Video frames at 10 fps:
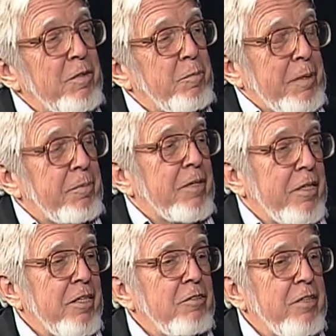the people of the
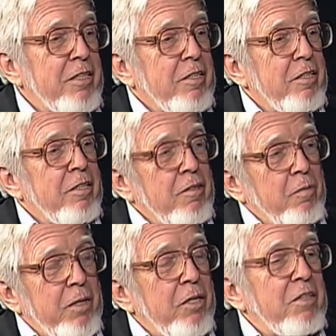country,
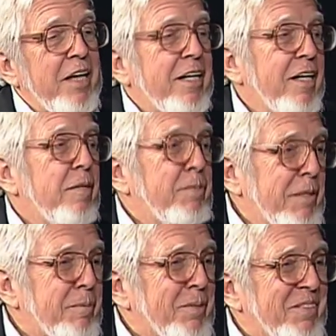we aren't that kind of
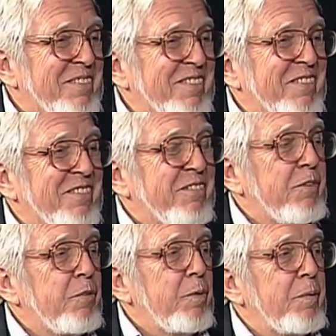people. Right.
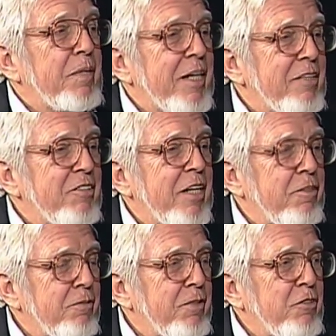We will not
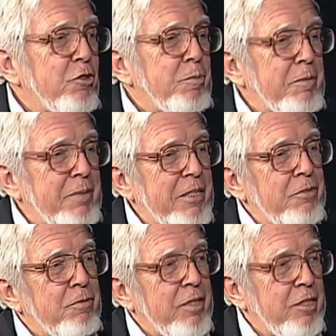sacrifice human
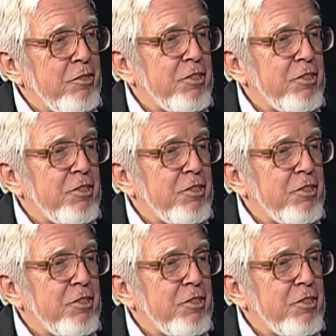beings for energy.